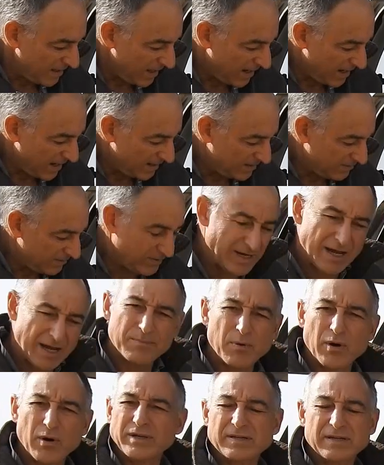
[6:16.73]
and when I
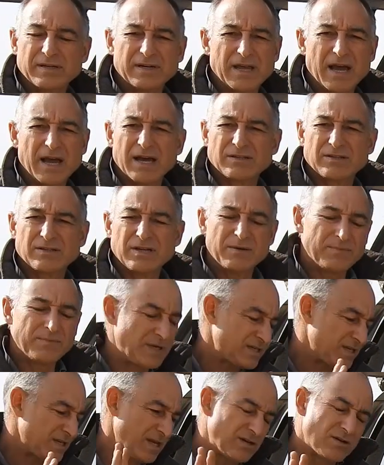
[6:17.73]
pointed it out to him,
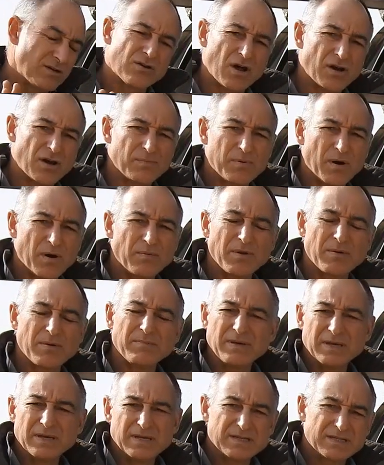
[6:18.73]
he said not a
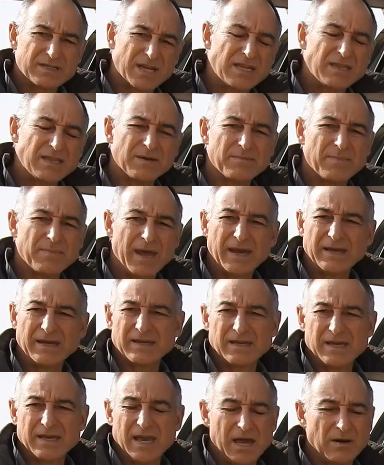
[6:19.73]
problem, sent them back,